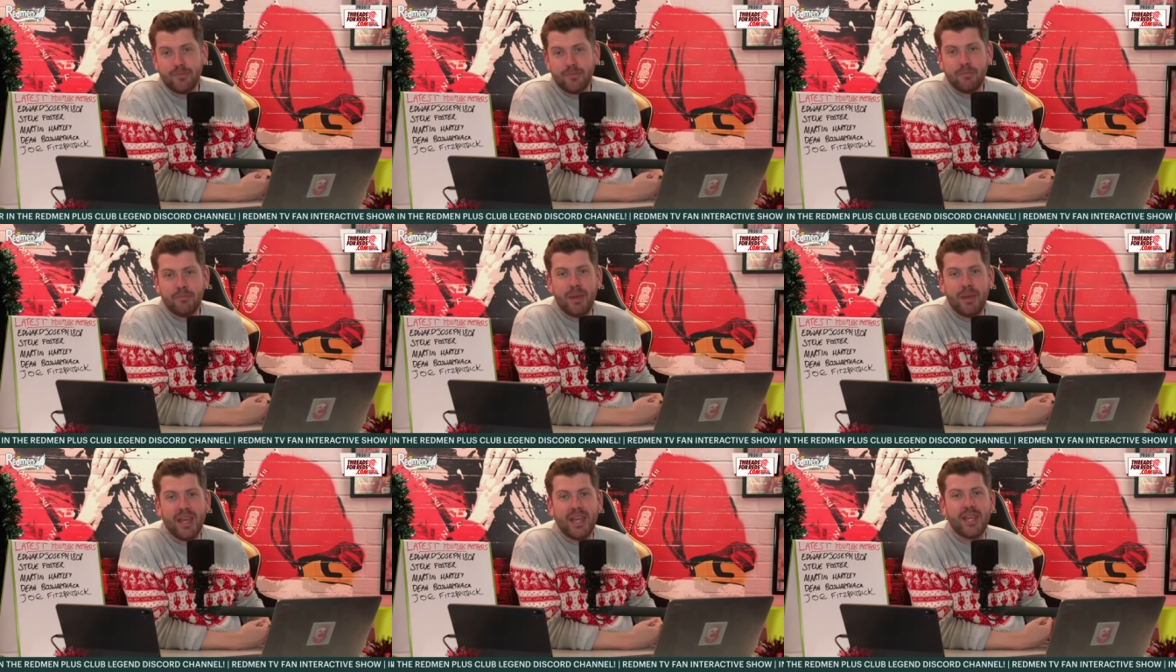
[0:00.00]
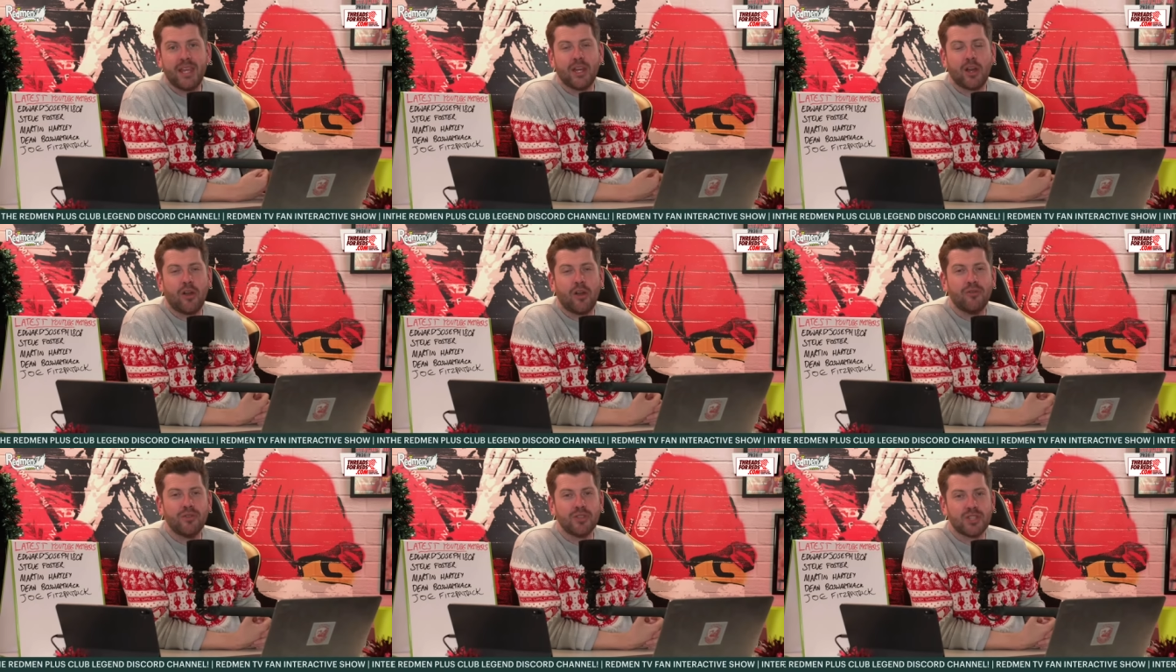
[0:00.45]
make your
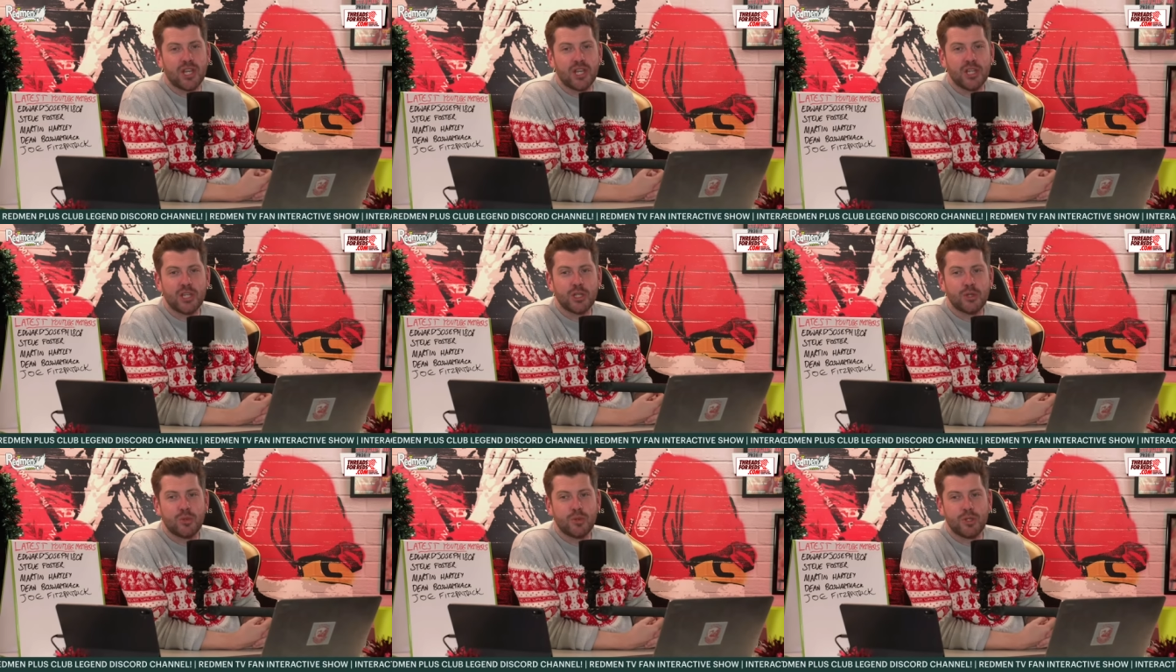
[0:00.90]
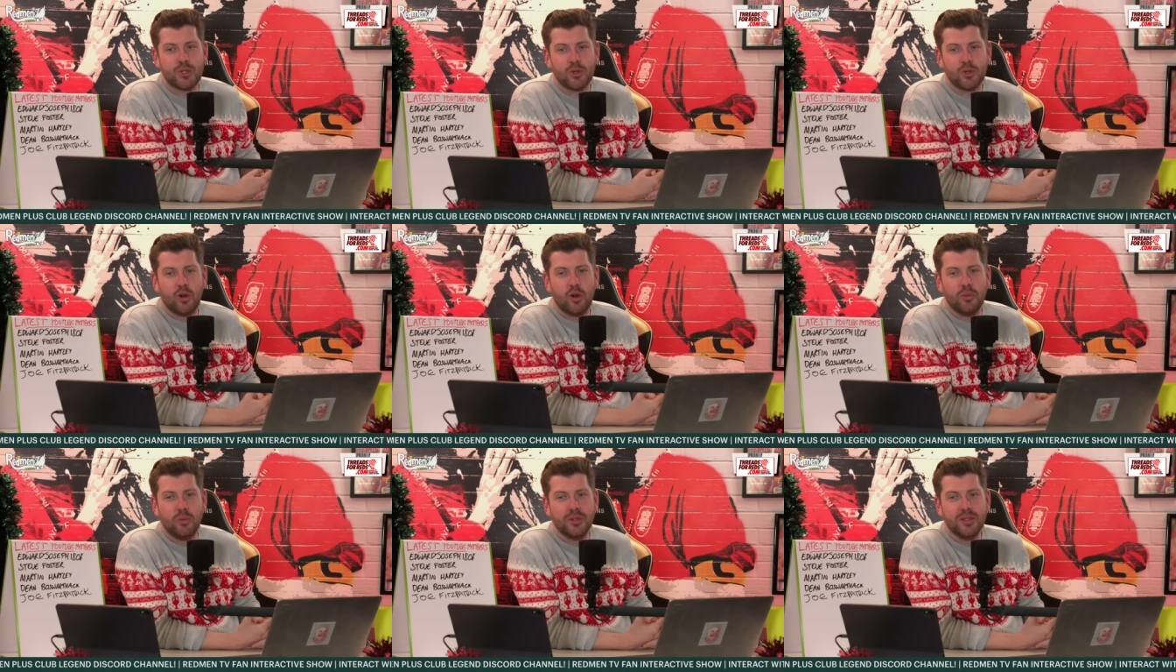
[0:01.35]
conversations with
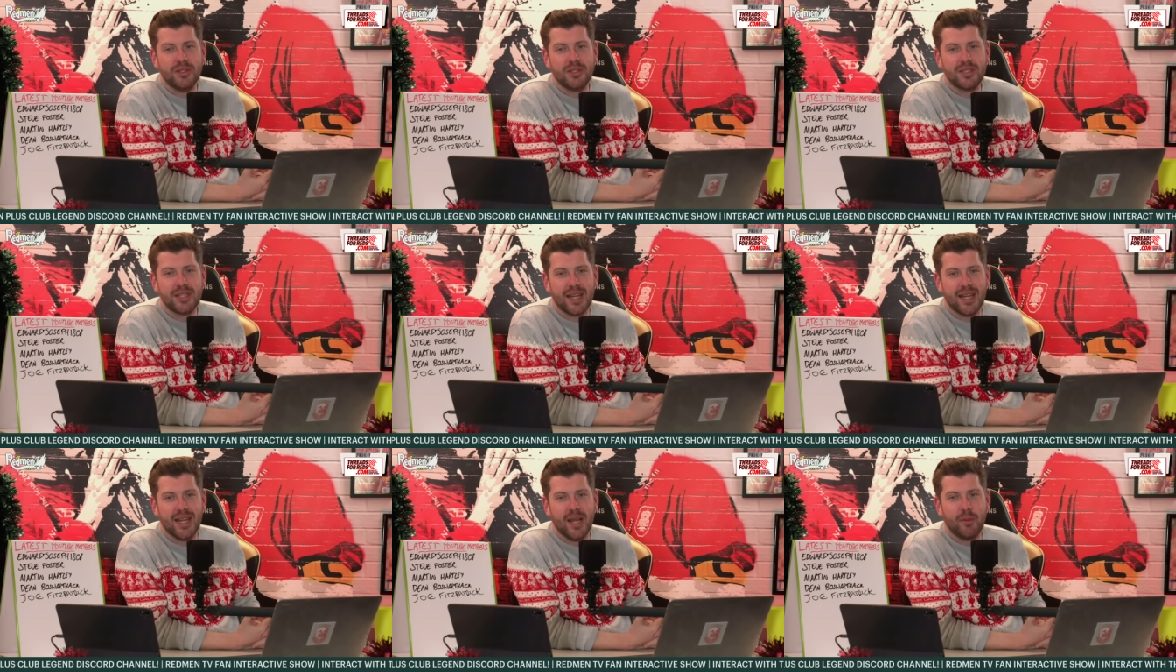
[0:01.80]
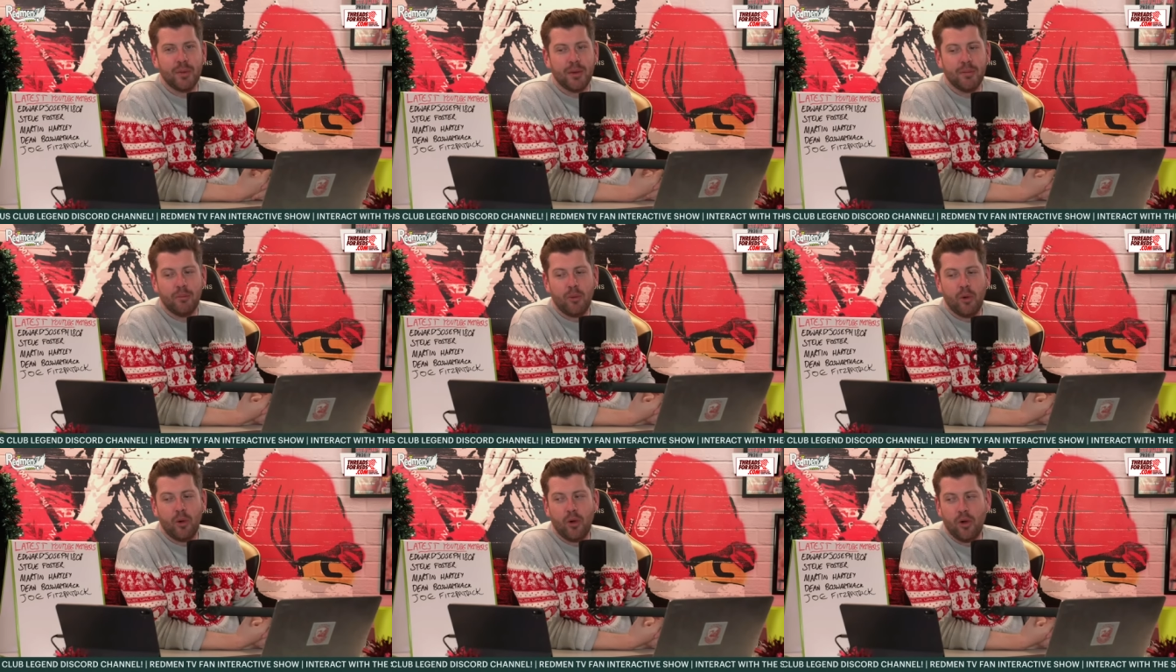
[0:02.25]
Dortmund a little bit
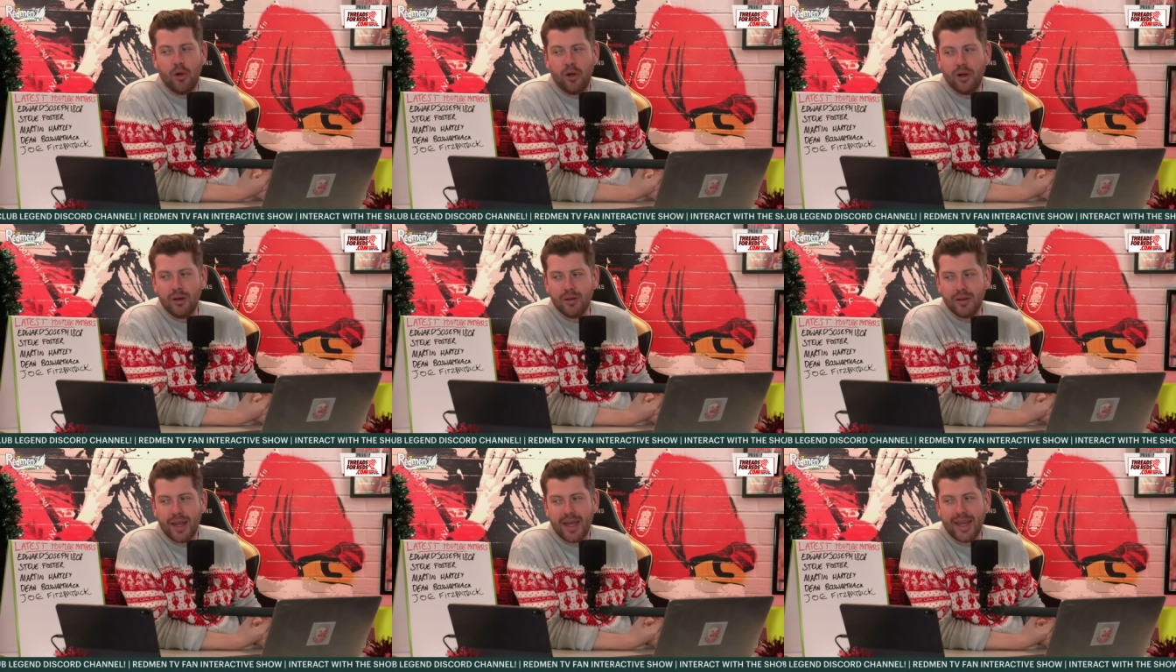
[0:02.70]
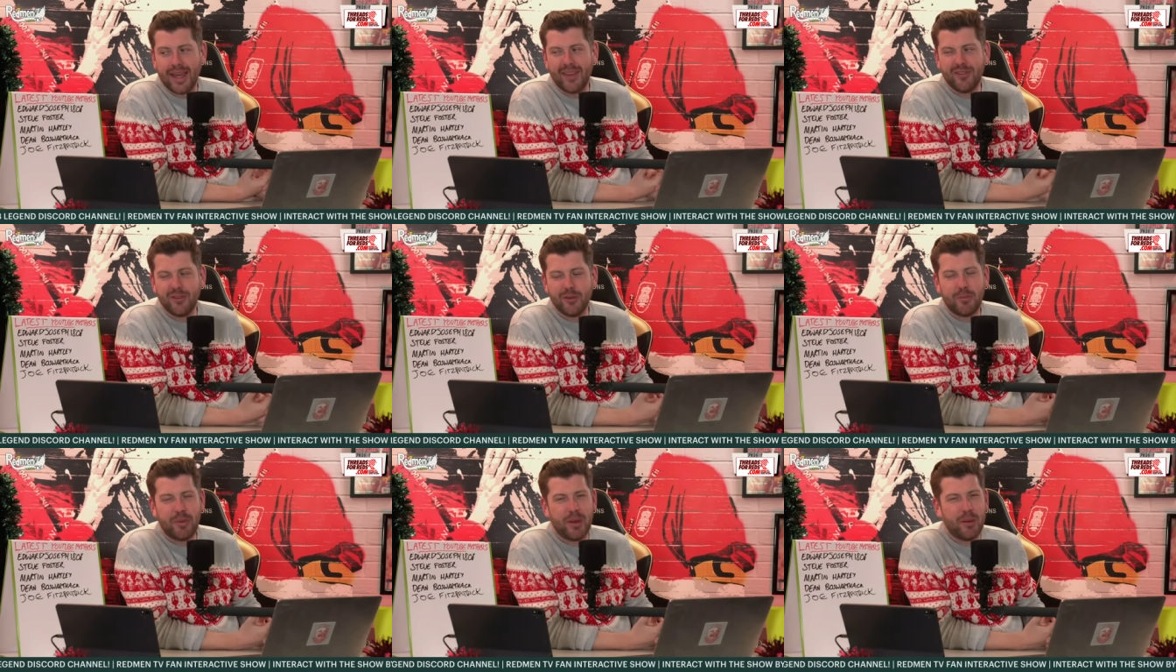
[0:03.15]
more, like
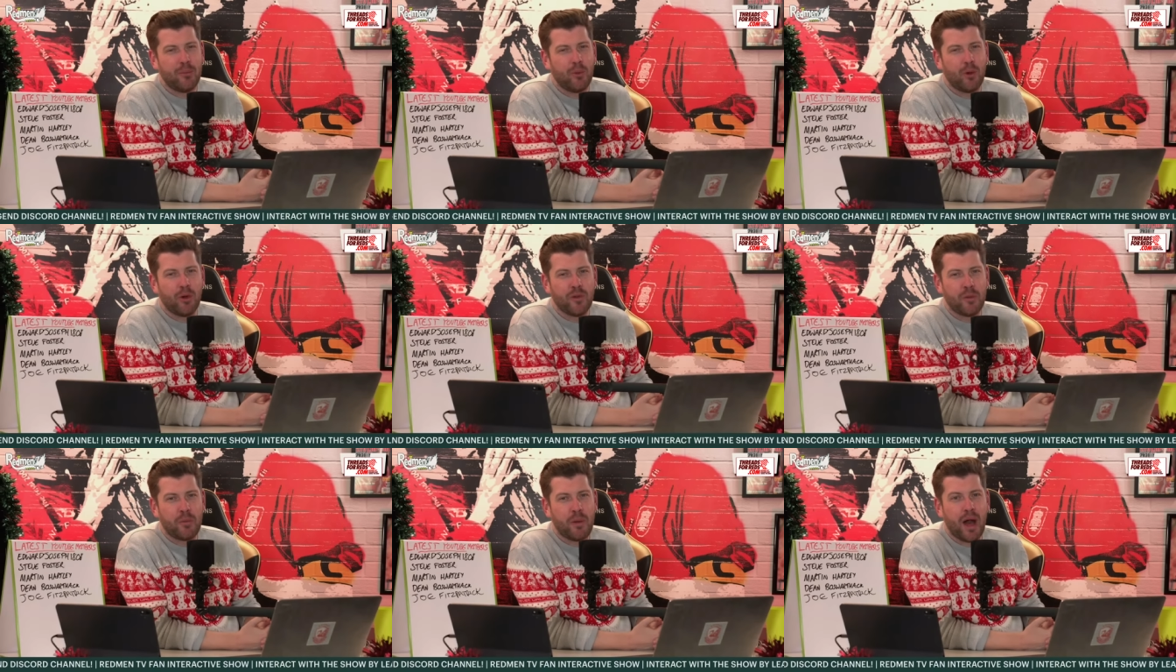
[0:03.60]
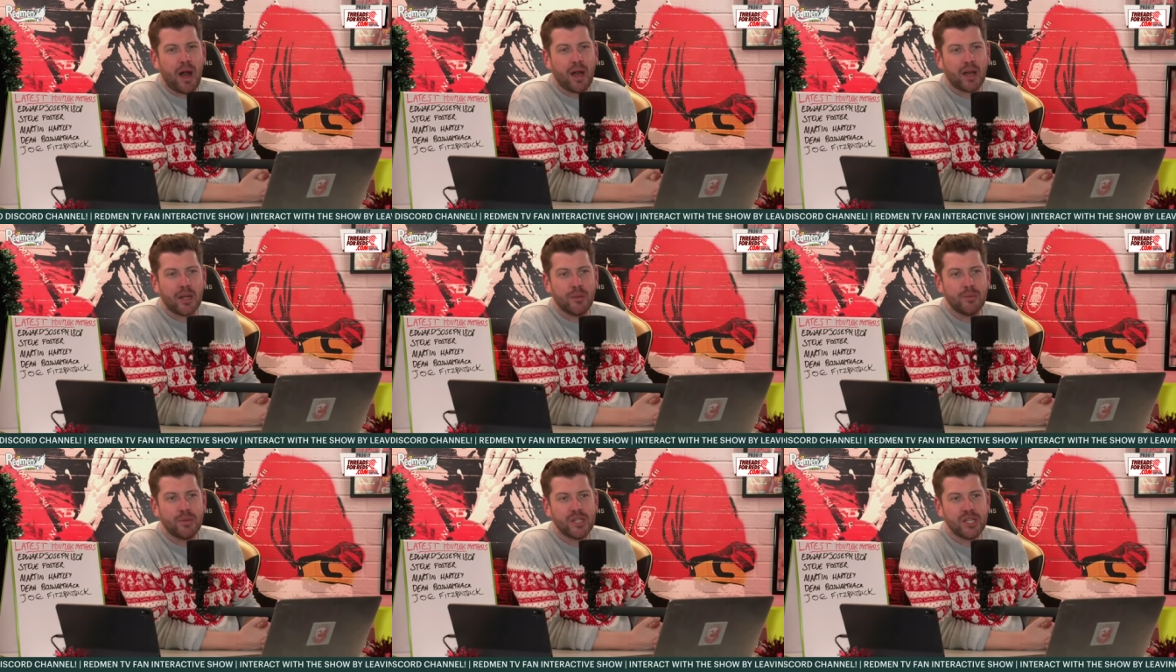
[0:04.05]
give you a bit more of a
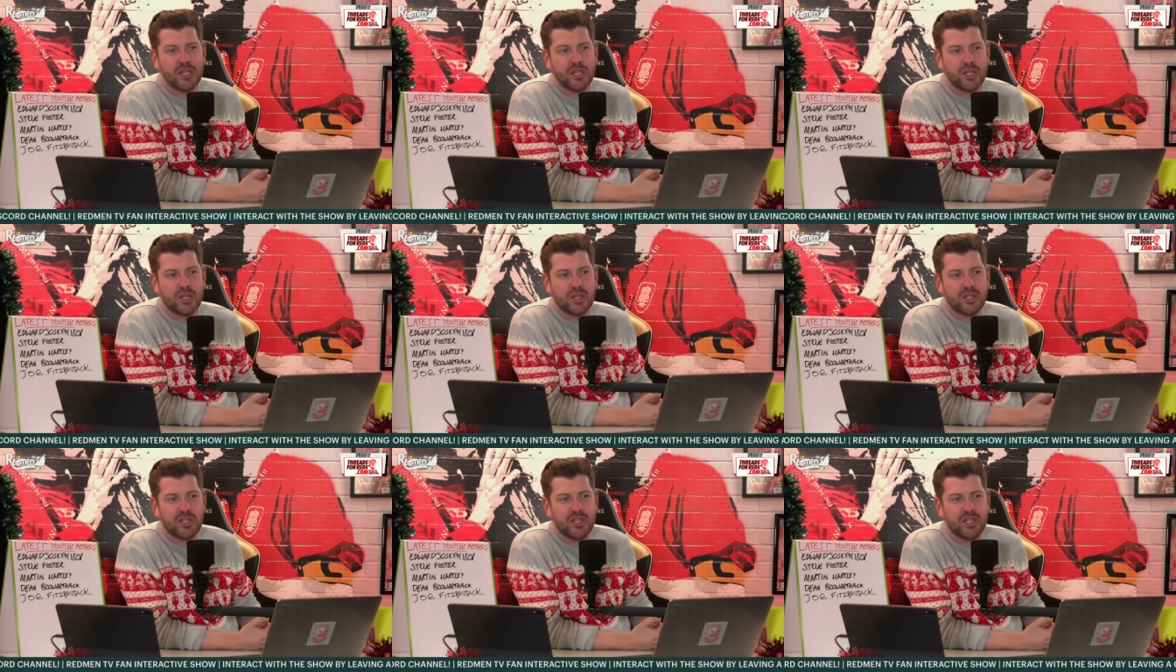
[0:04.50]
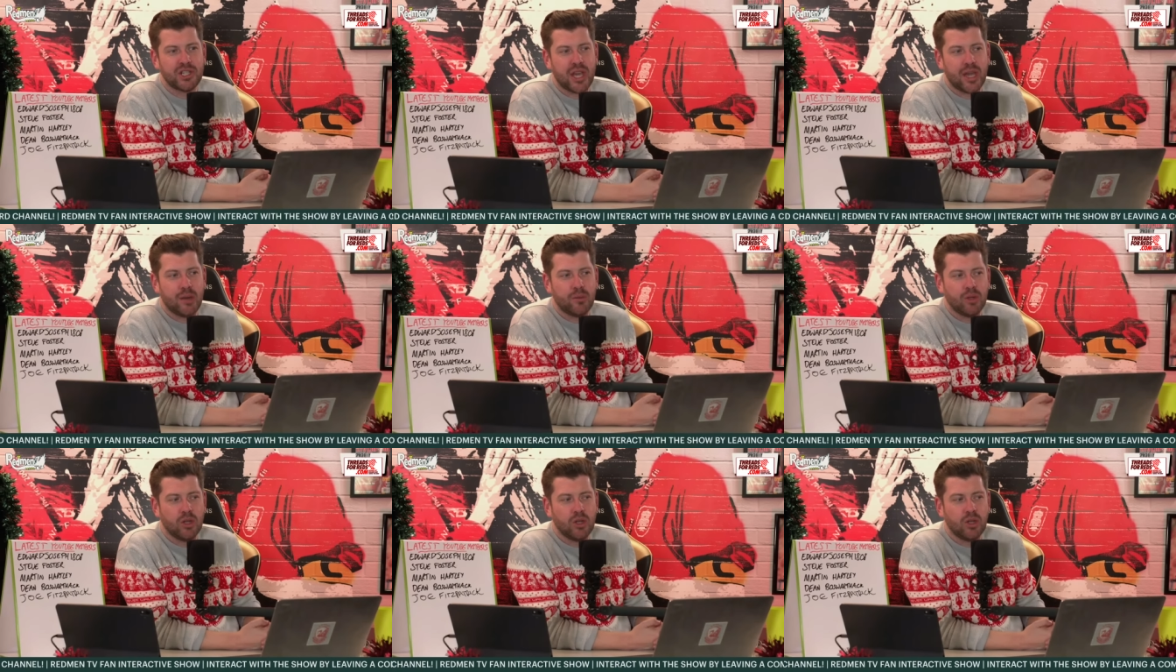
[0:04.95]
bargaining position, because you're
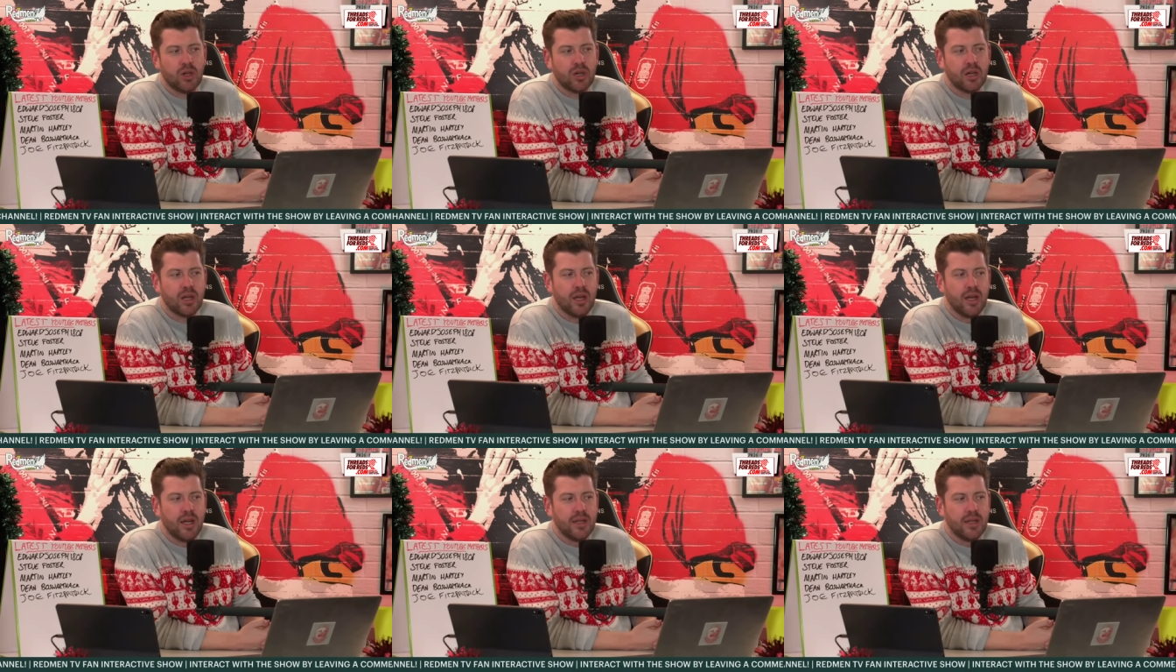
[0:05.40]
saying, well, look,